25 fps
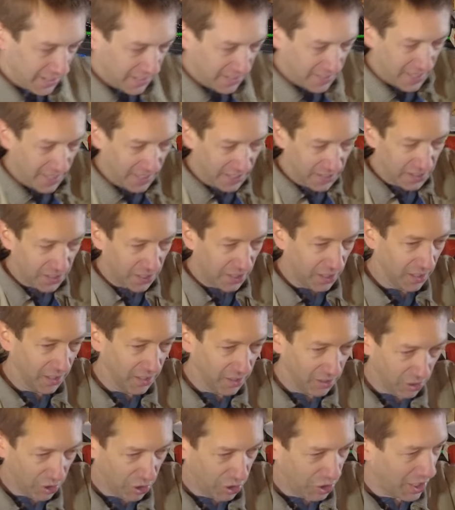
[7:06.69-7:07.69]
tend to
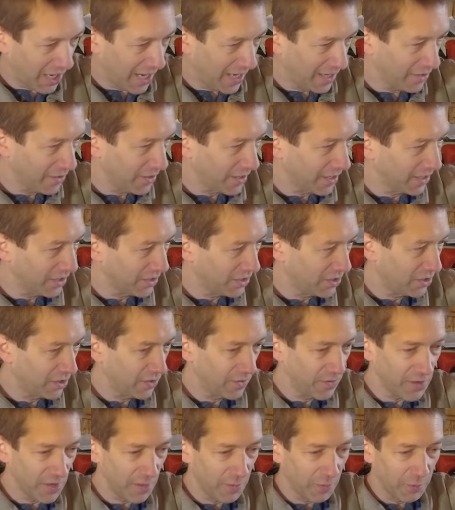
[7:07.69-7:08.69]
shatter
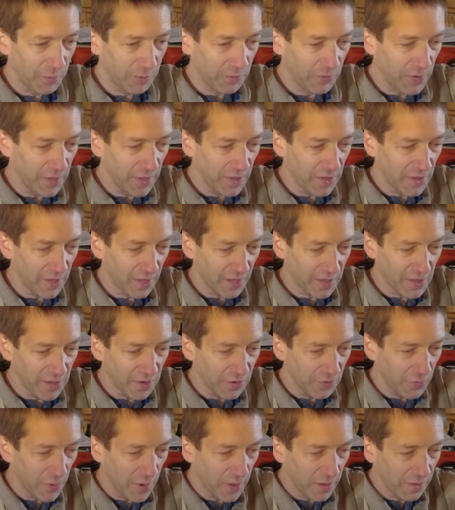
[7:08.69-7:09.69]
into somewhere between 6
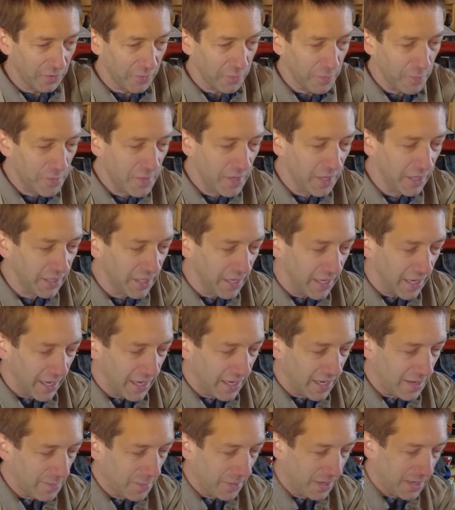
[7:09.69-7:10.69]
and 12 million
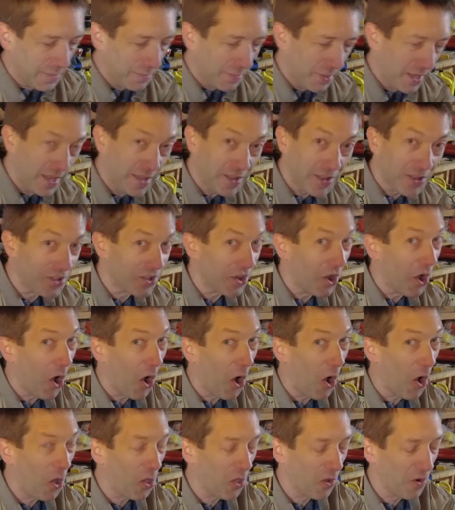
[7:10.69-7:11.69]
itty bitty pieces
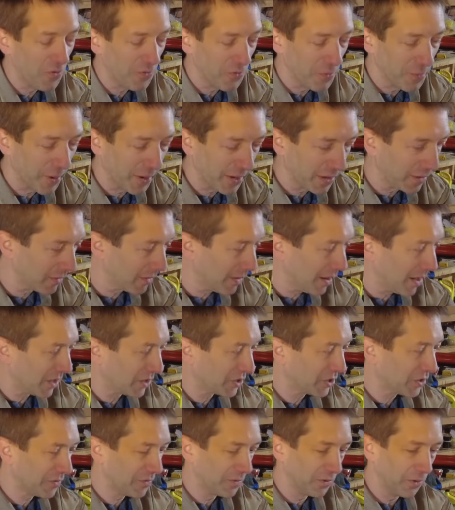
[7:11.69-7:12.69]
all over my
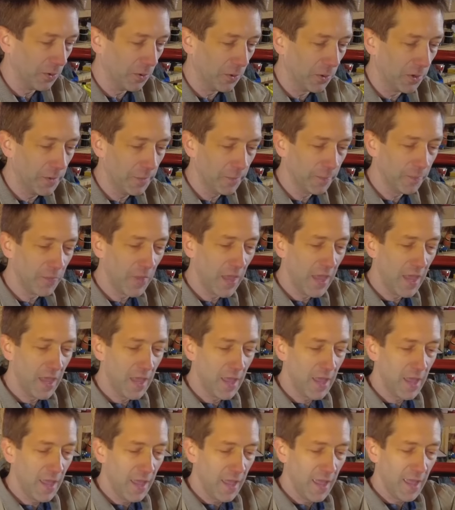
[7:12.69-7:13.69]
garage floor.
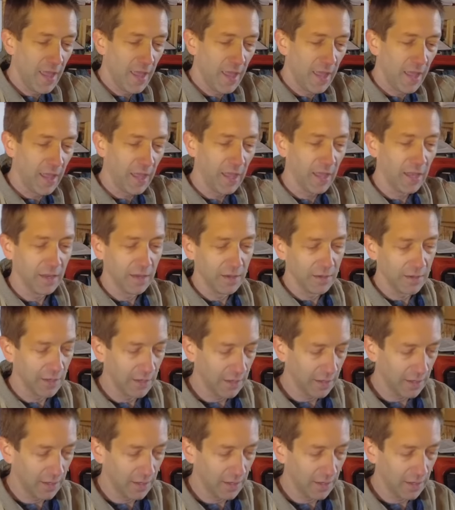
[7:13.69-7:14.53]
And